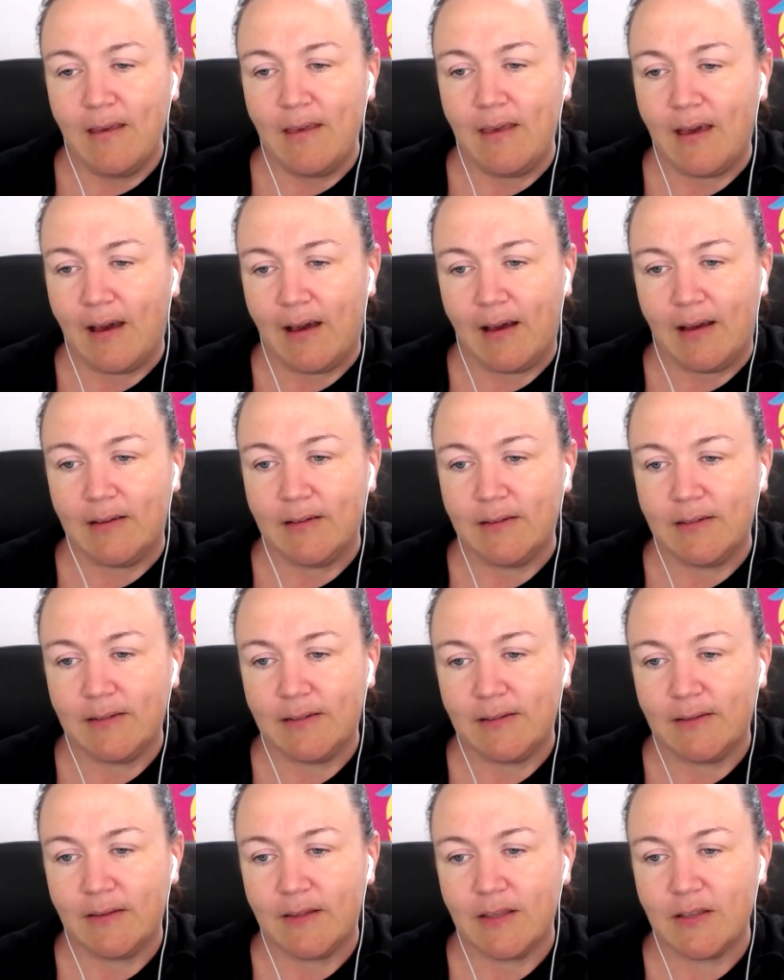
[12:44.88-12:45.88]
Yeah,
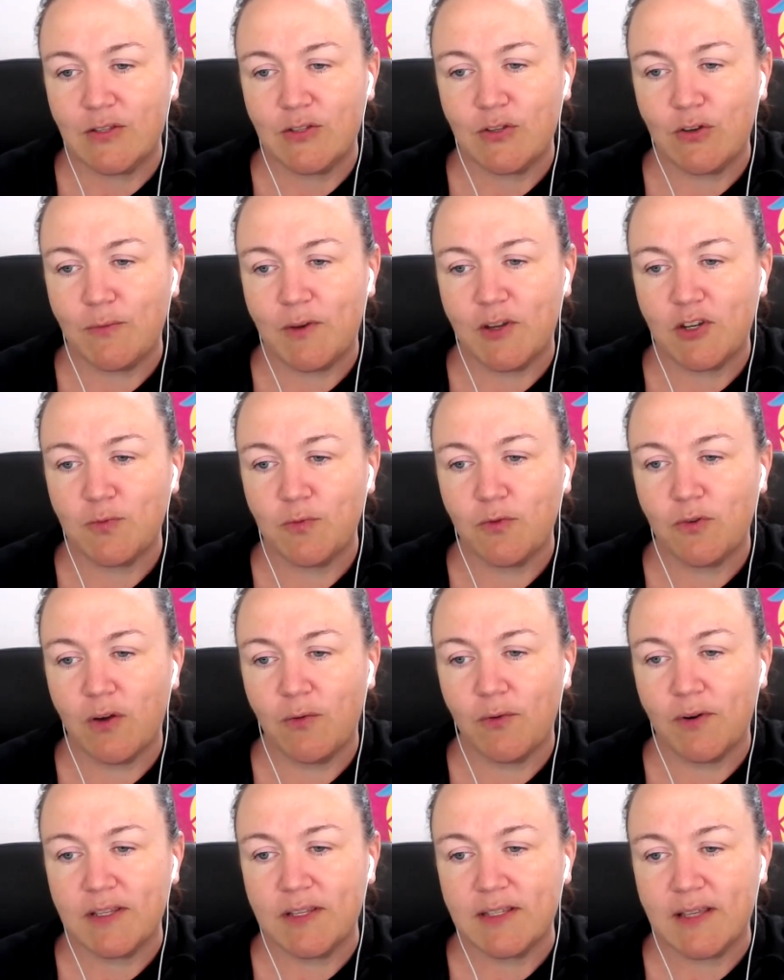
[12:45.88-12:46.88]
there's so much more I
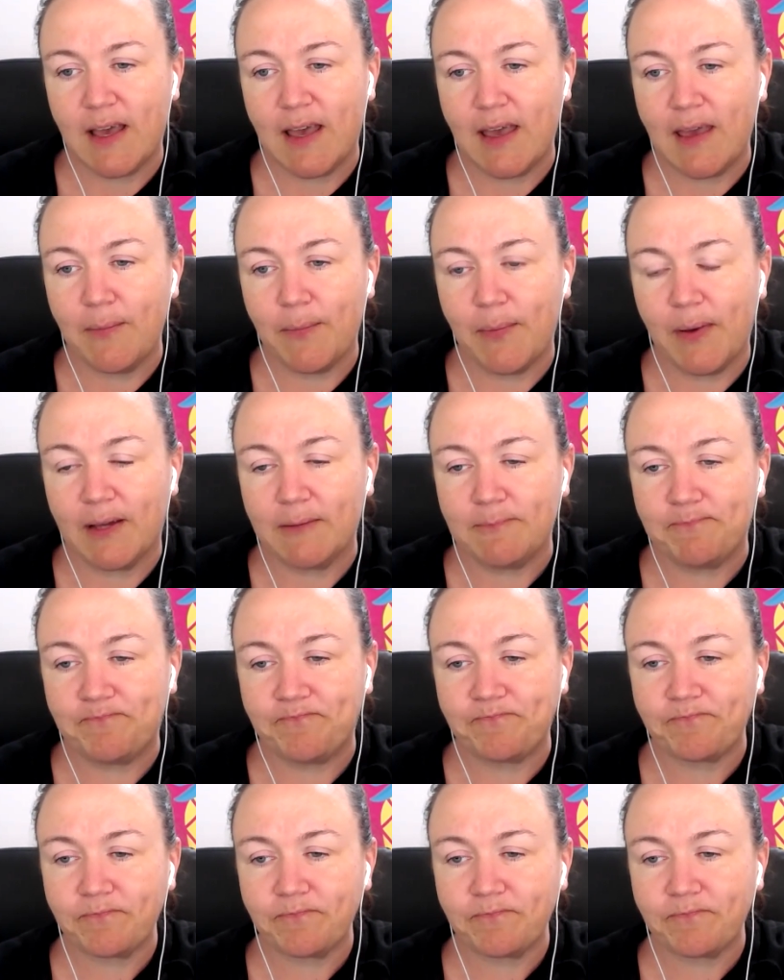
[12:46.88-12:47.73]
want to say, but